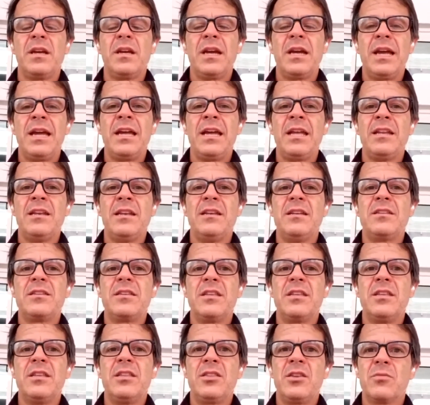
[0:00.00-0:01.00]
And
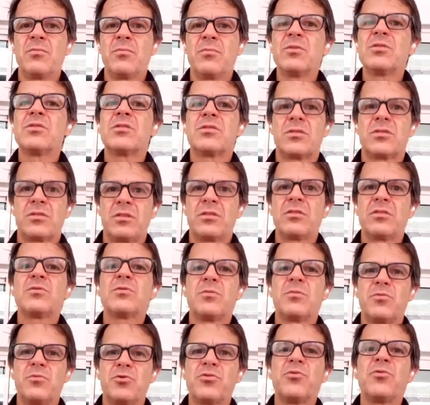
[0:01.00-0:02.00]
there was
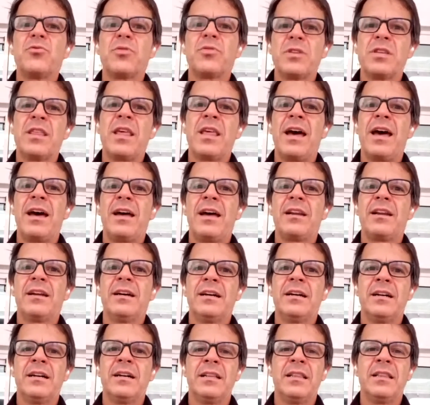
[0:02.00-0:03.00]
some truth to that.
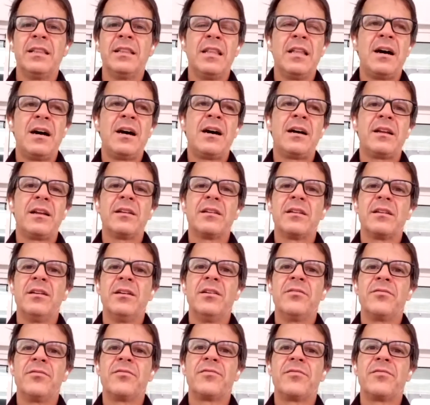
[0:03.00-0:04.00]
A lot
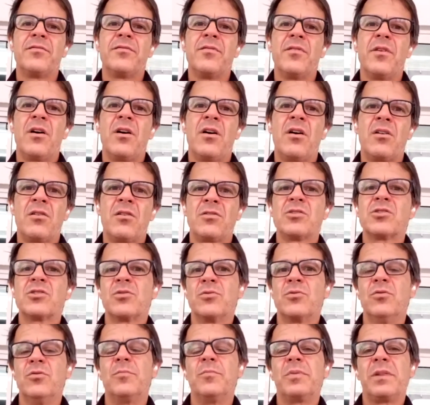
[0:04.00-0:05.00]
of our
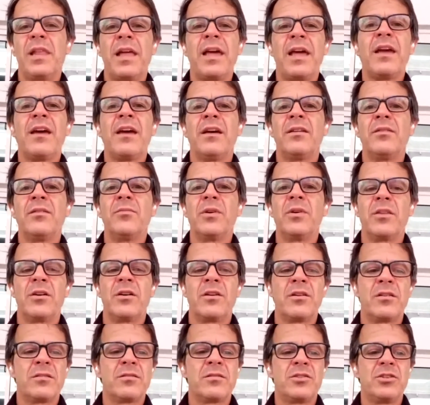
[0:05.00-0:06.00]
school plan with
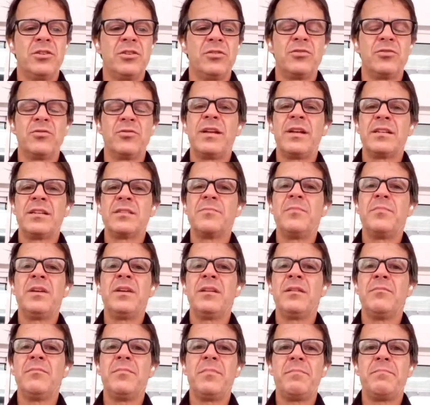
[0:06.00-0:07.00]
our children has
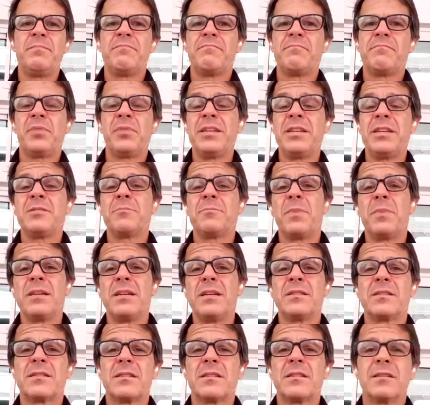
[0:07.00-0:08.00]
been
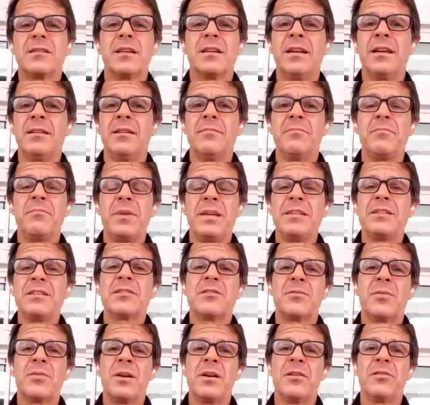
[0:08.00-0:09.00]
place-based and based
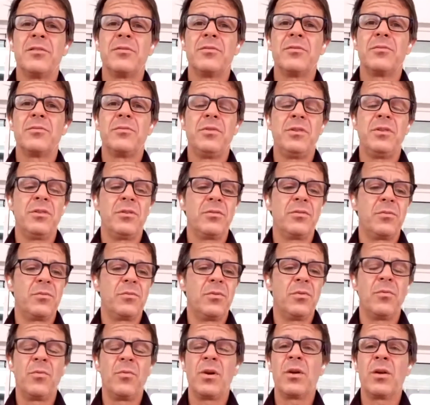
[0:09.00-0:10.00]
around,
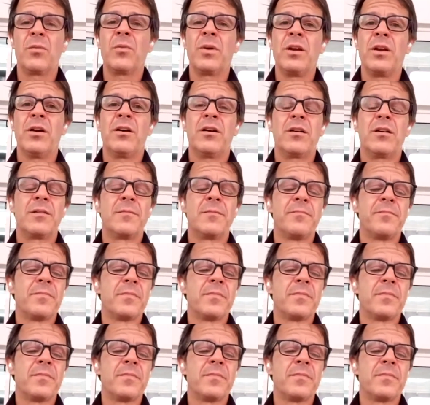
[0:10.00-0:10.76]
where we are.